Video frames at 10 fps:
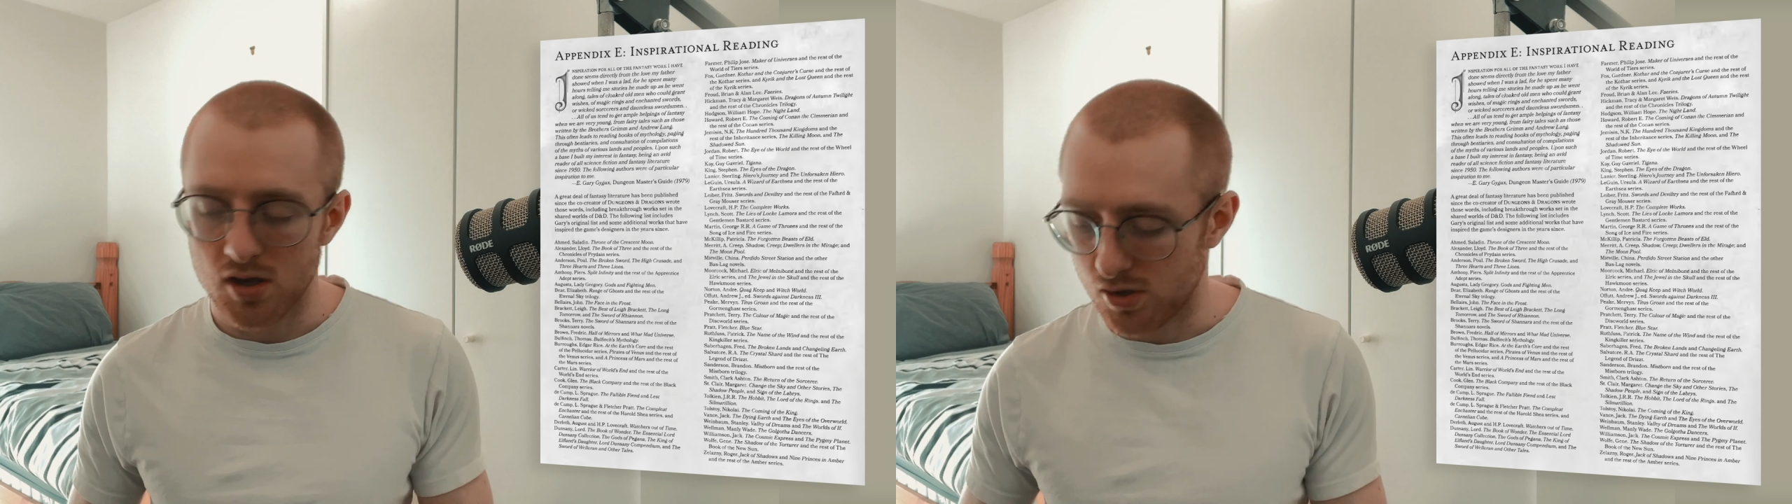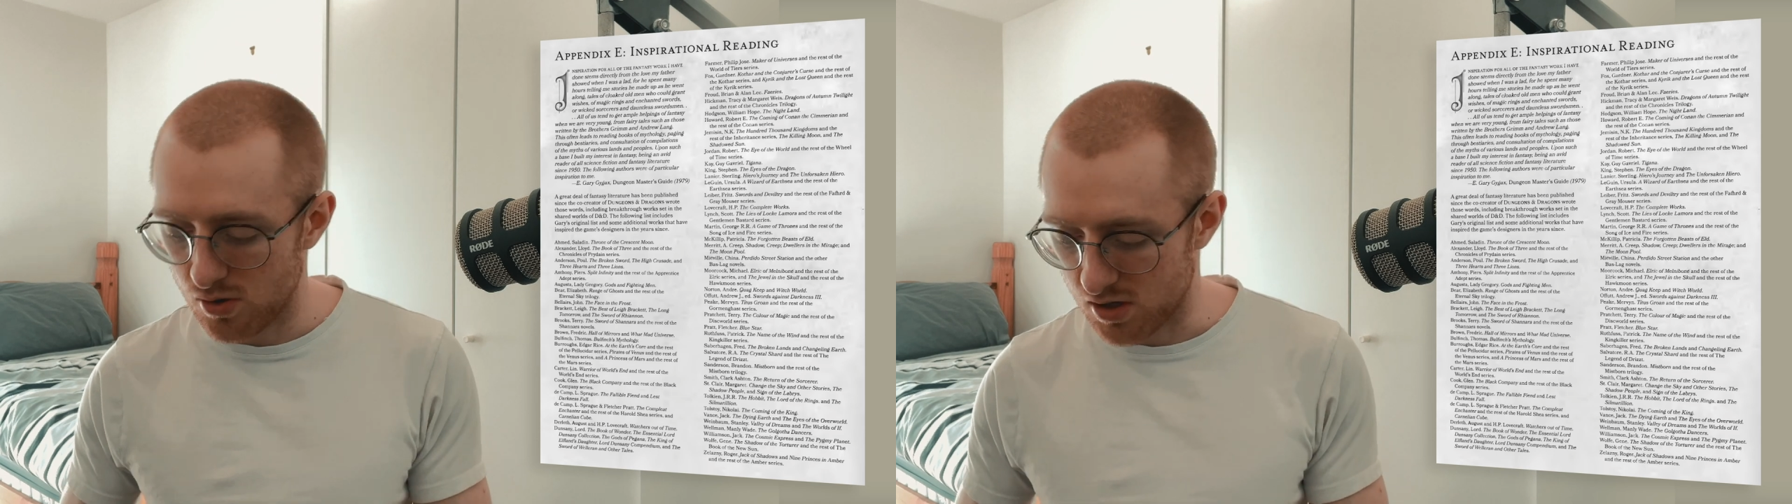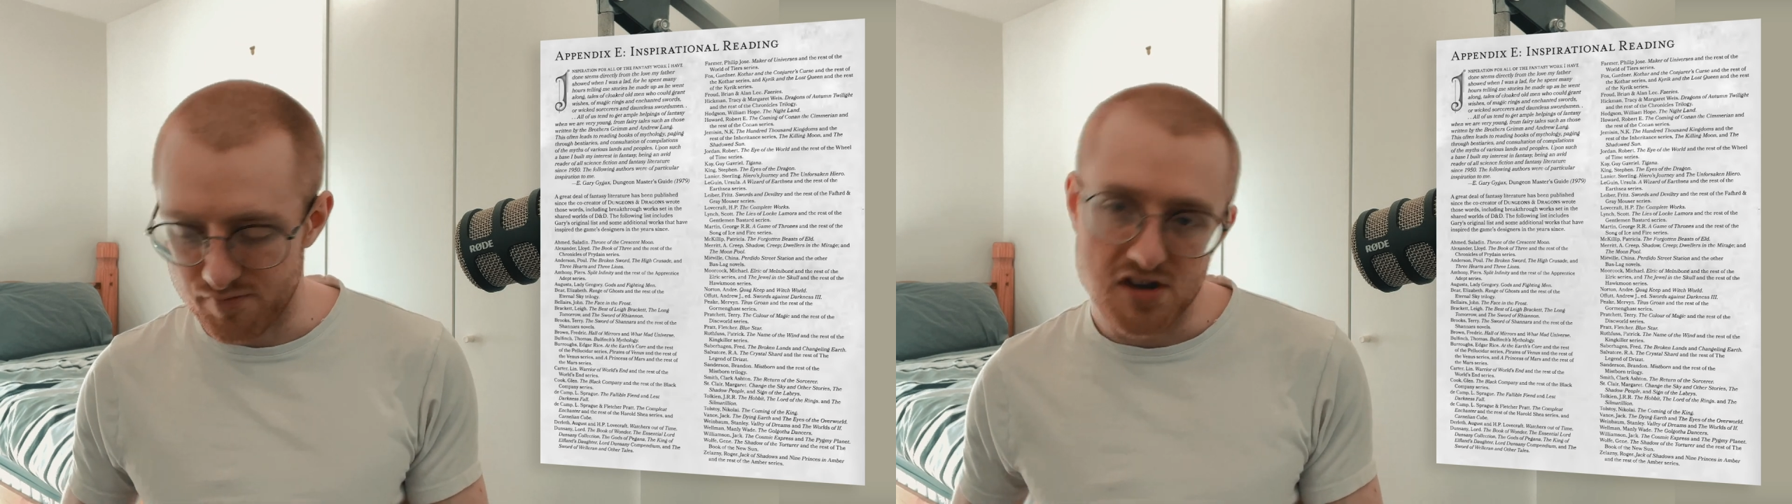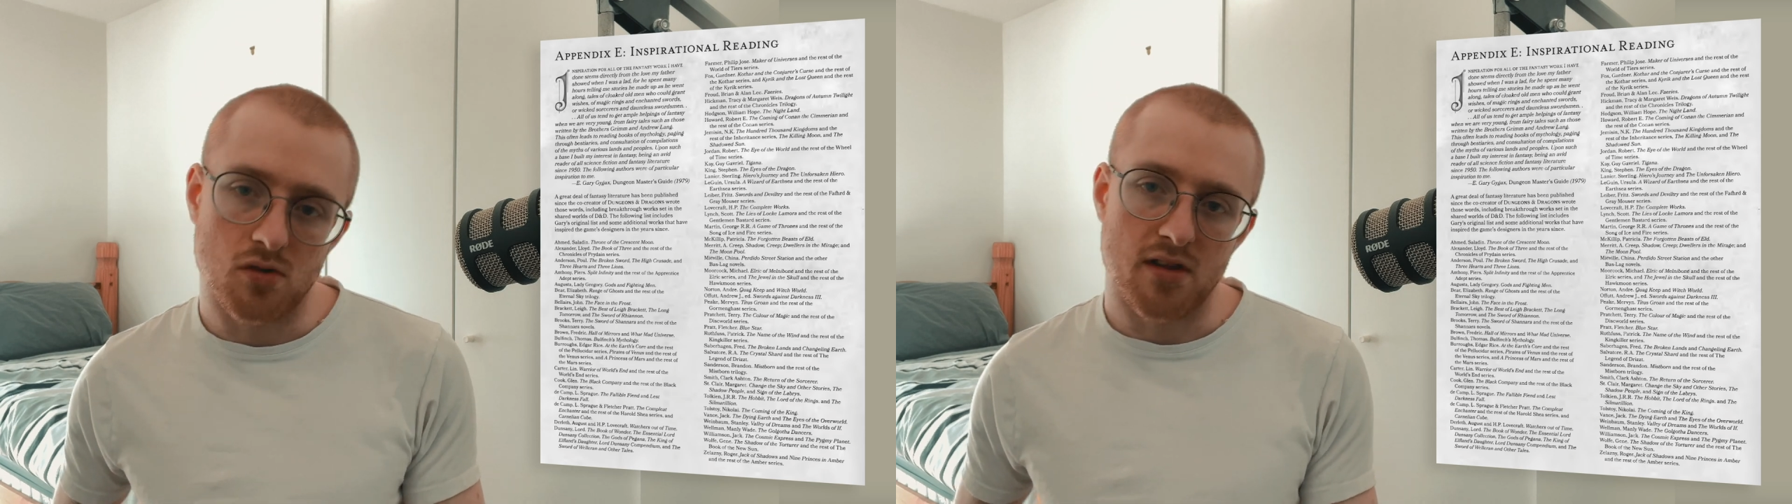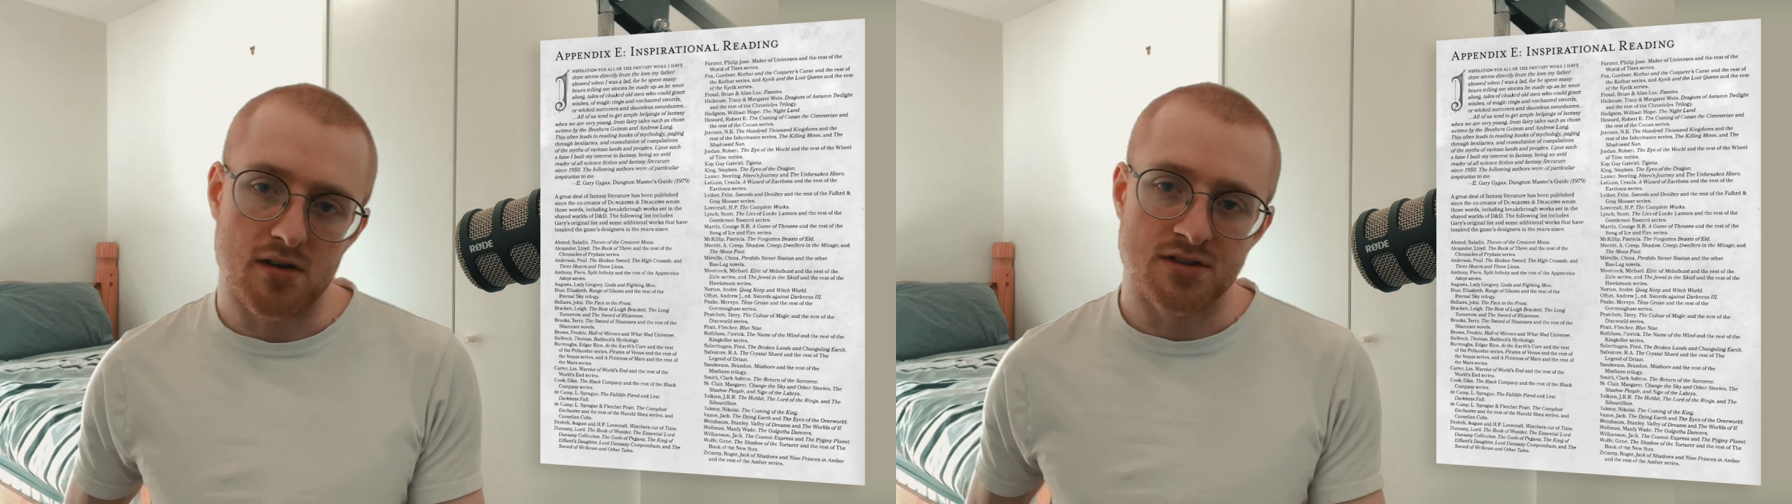you're not going to read all
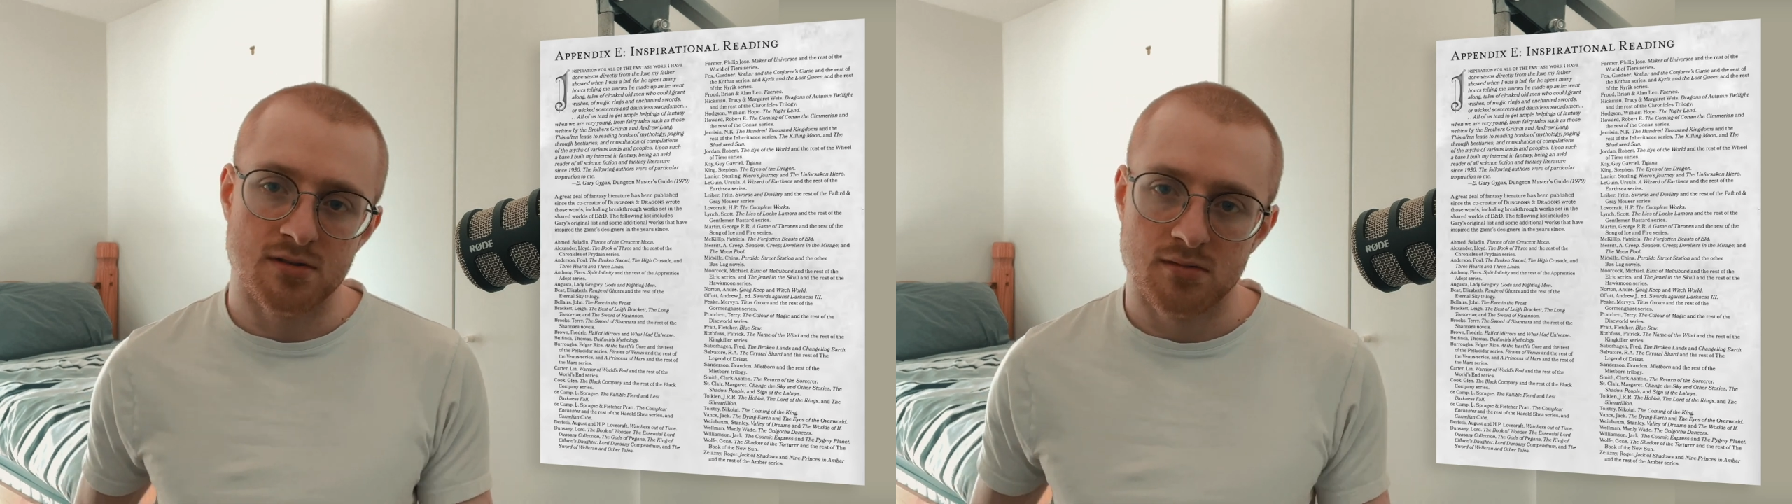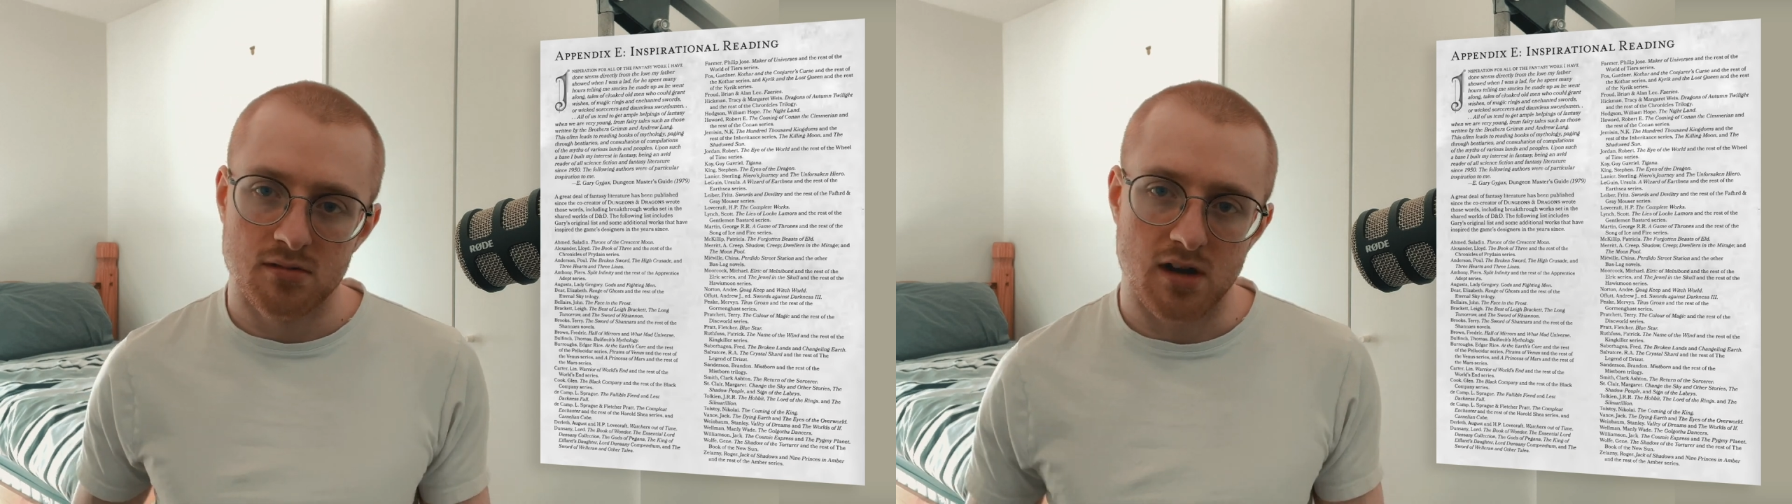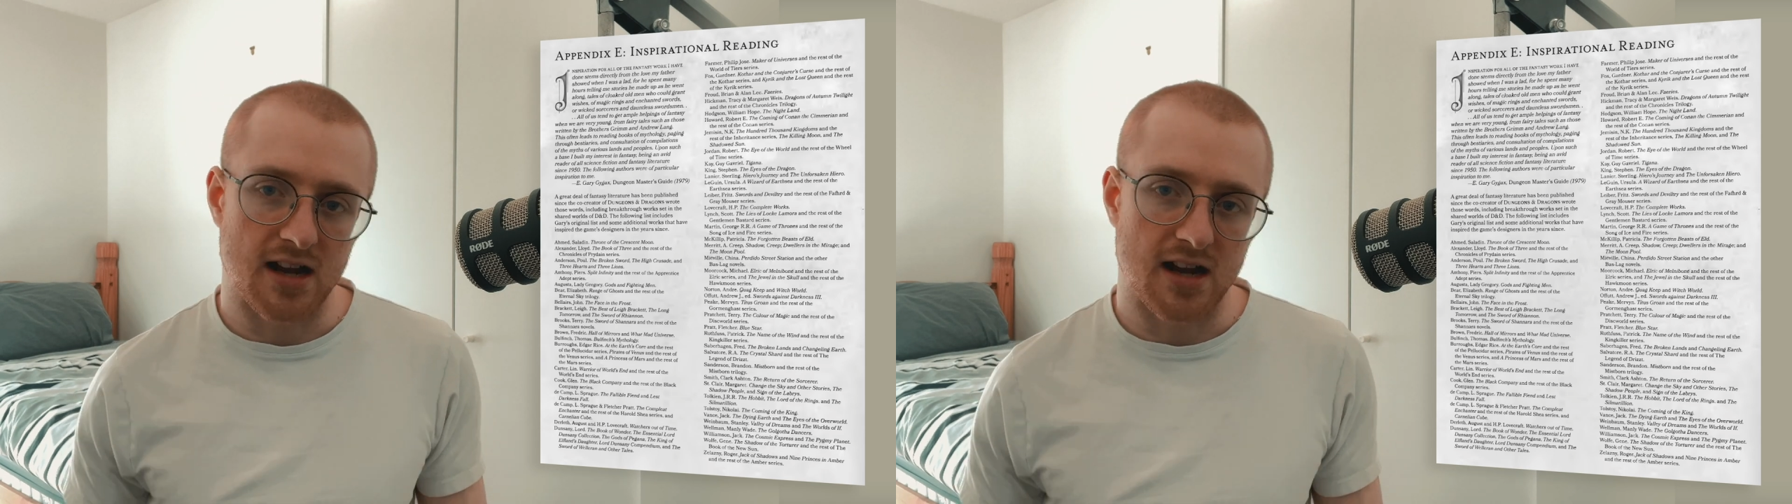of those, at